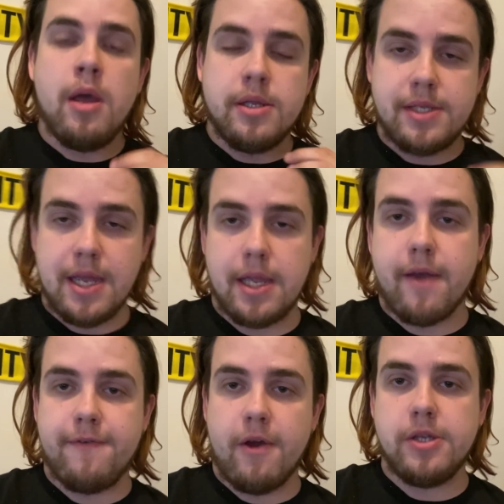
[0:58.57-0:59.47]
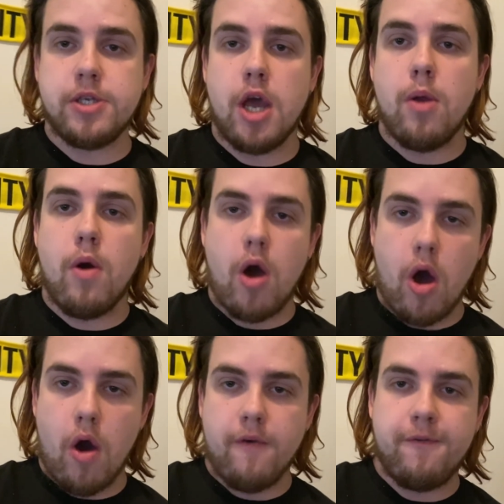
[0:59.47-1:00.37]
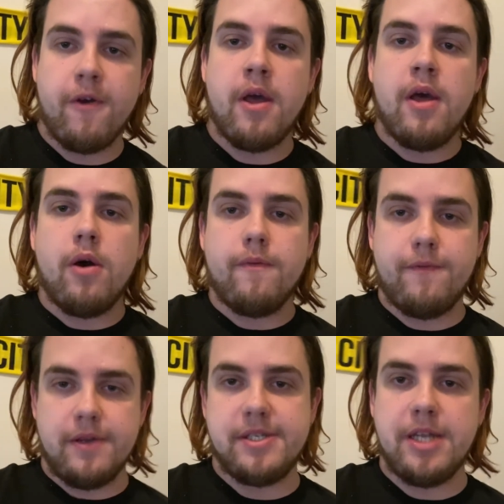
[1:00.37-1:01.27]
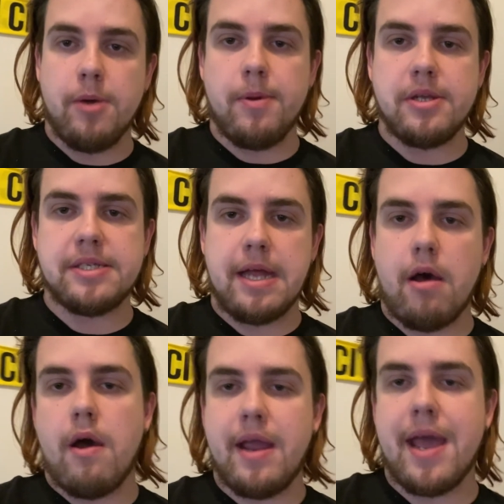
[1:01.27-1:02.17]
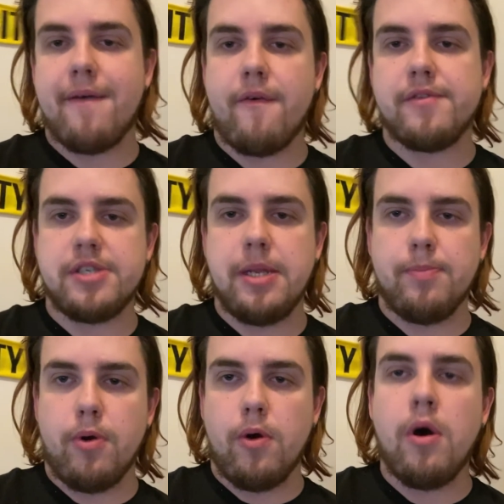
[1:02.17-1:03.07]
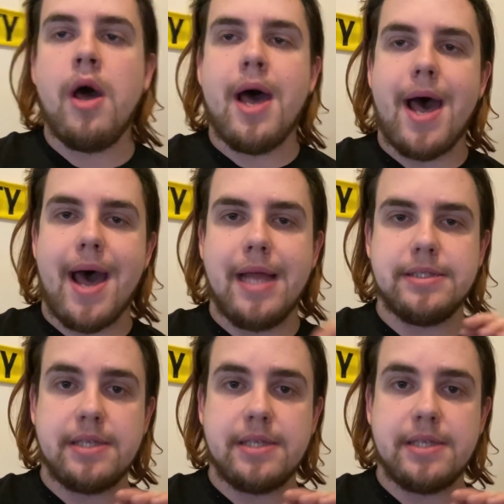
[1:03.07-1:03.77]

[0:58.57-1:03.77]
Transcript: take a photo of the steelbooks that I have obviously bought, and